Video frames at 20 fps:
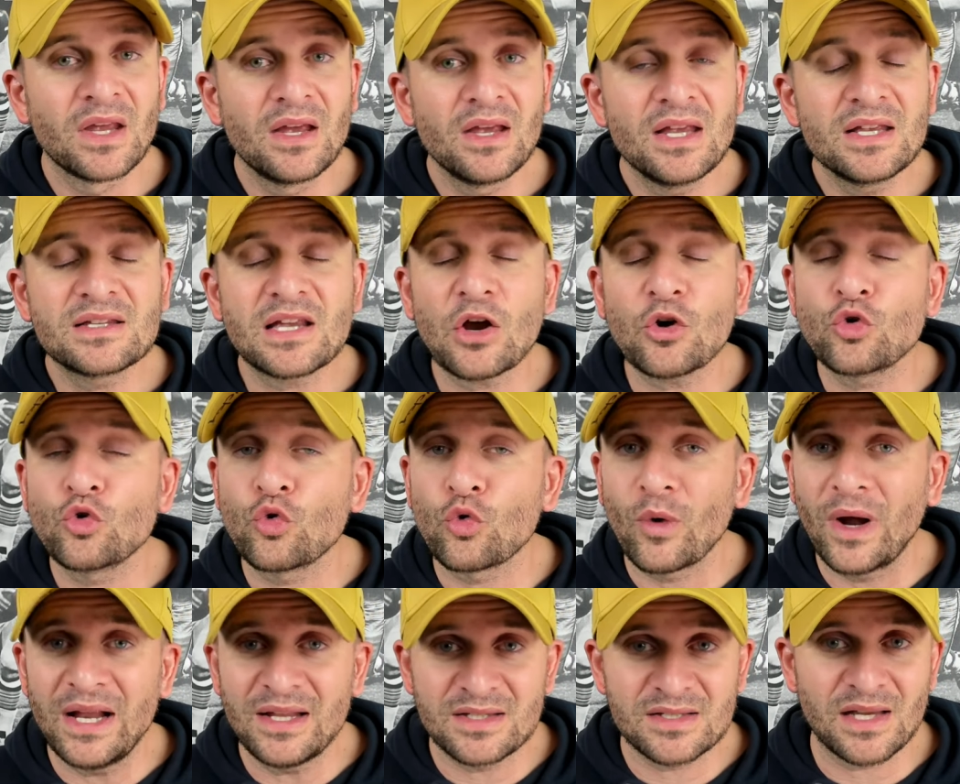He's got
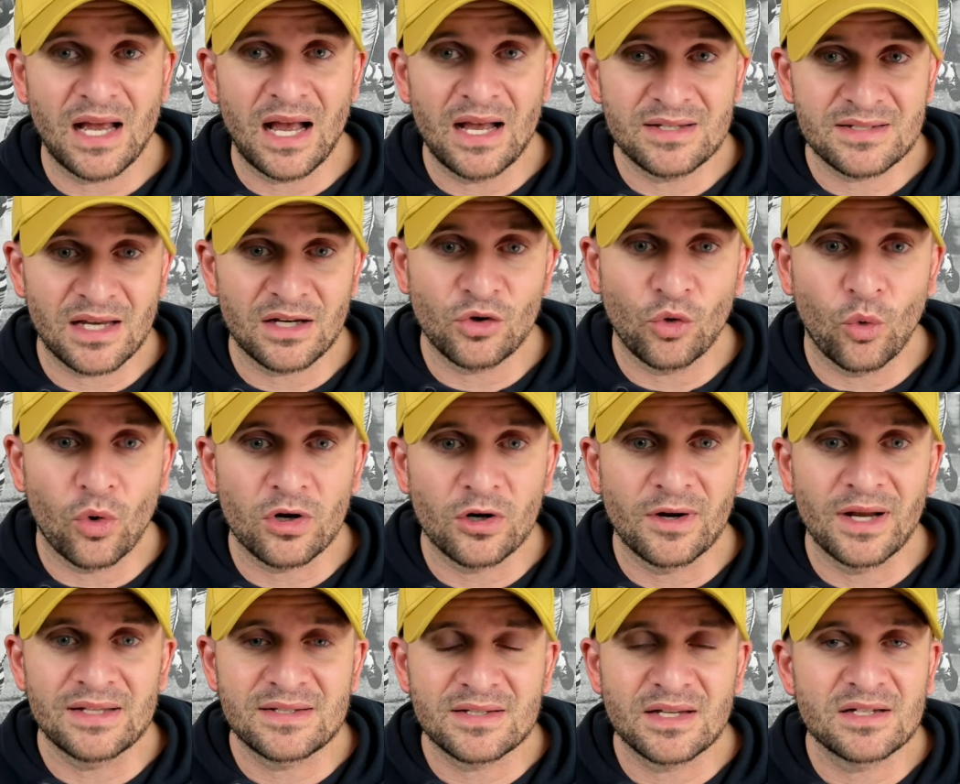great size at corner
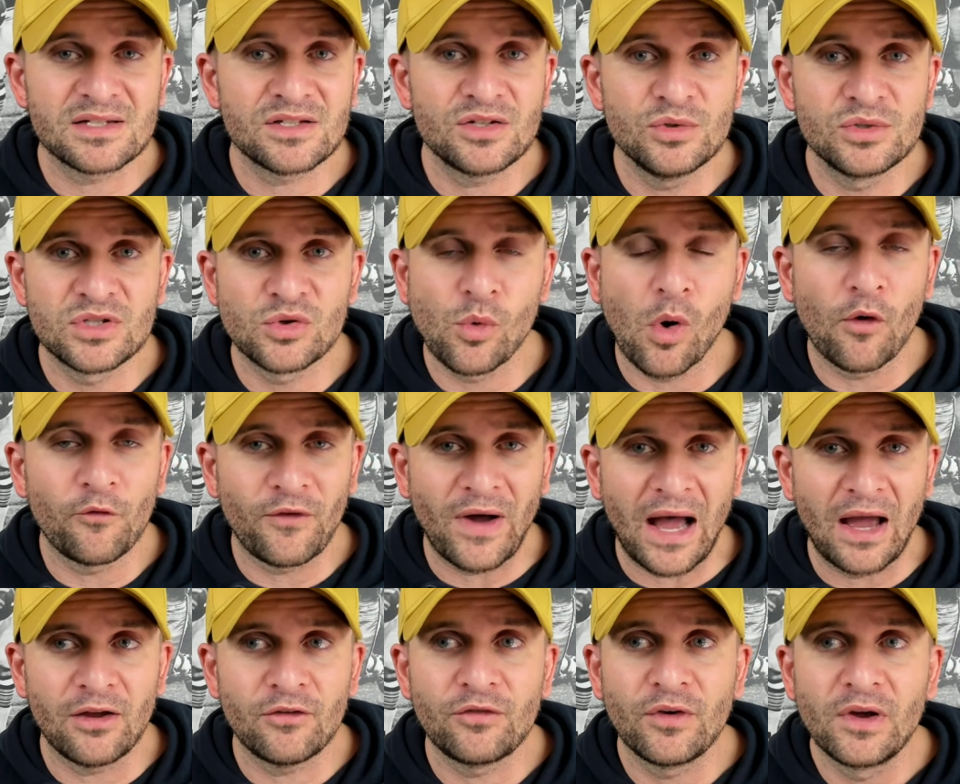at six two, two oh
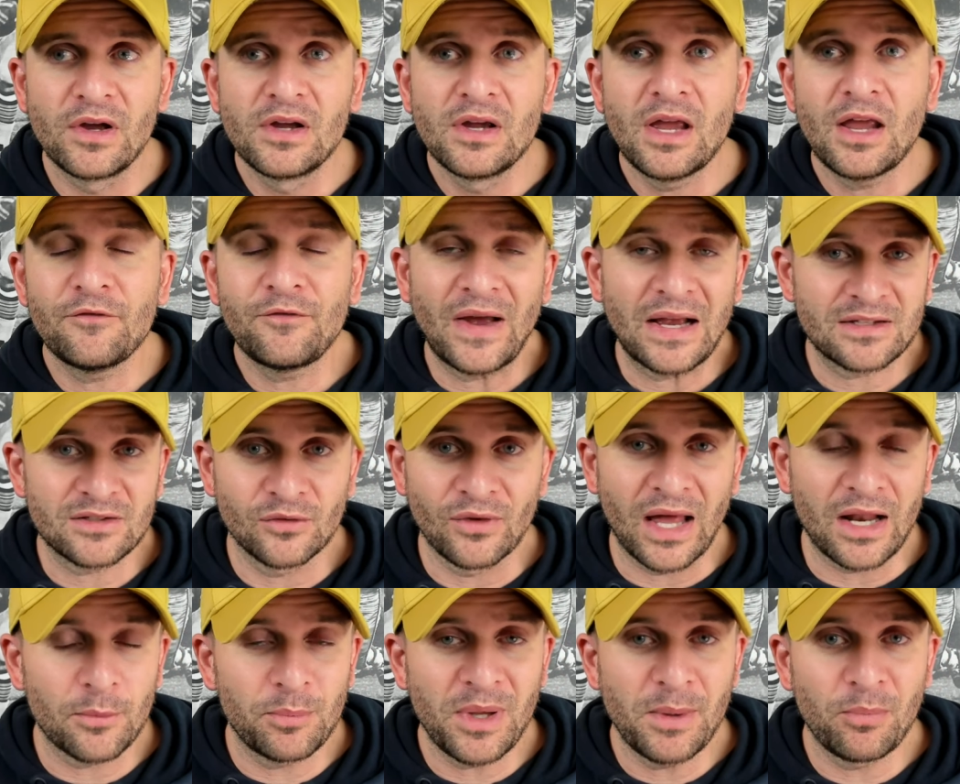five. In fact, a
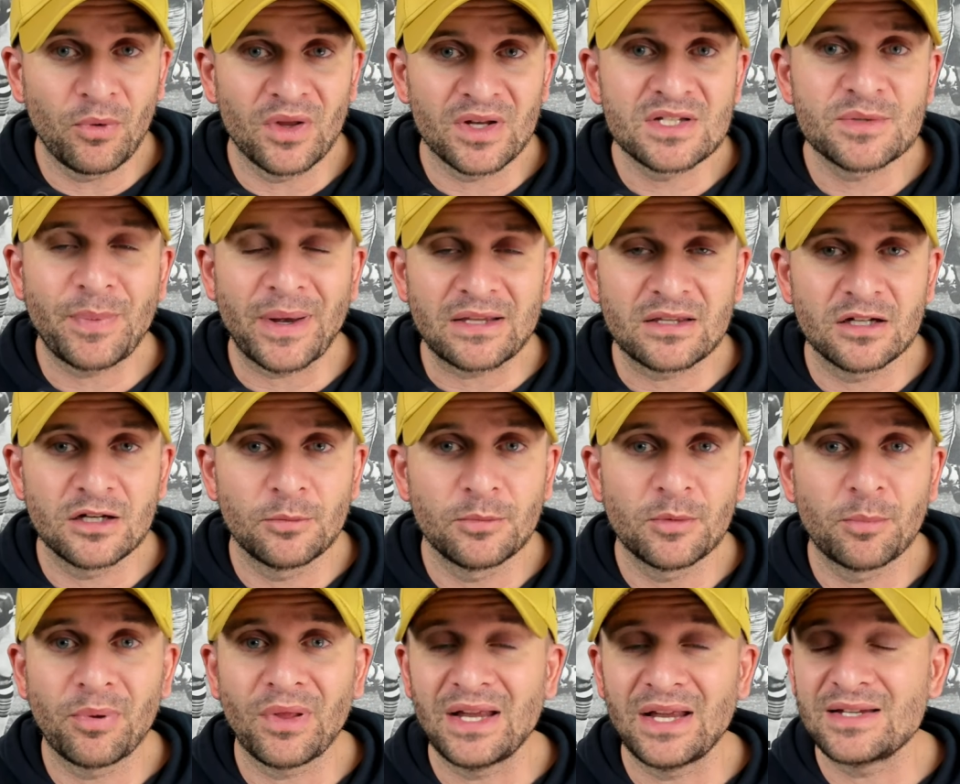lot of people expected him
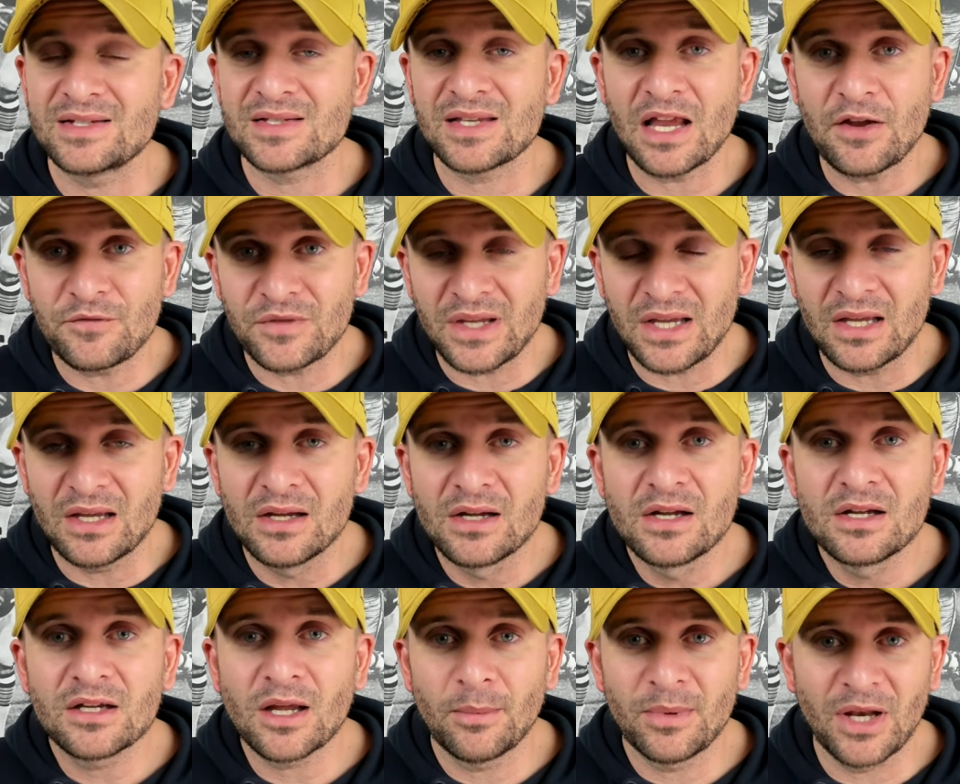to play safety
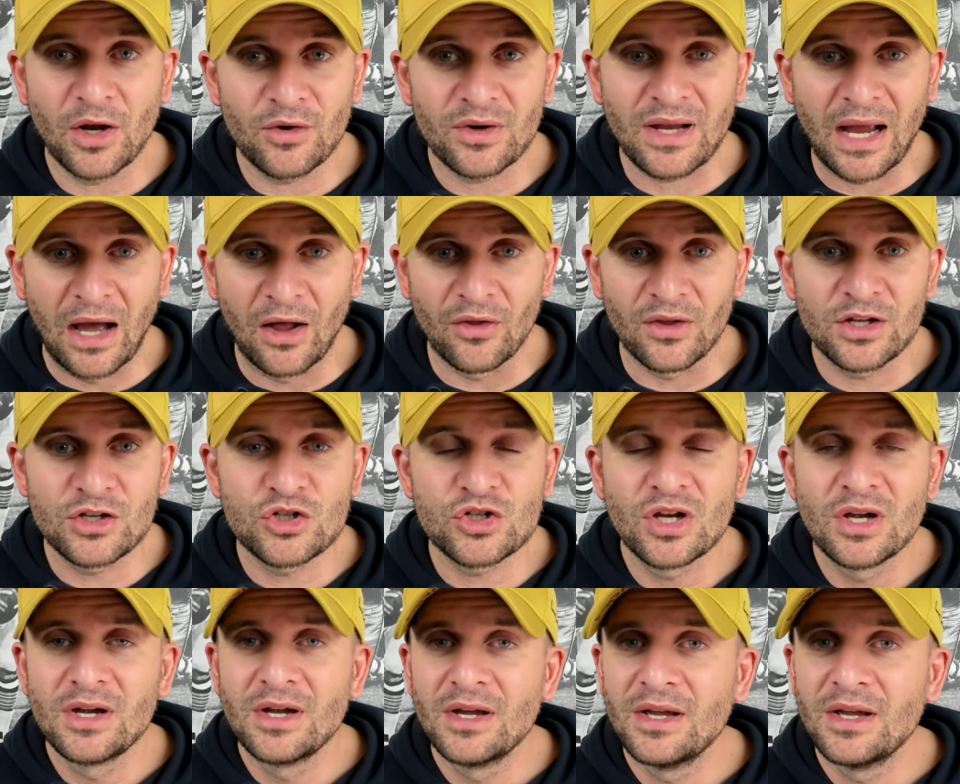coming out of college.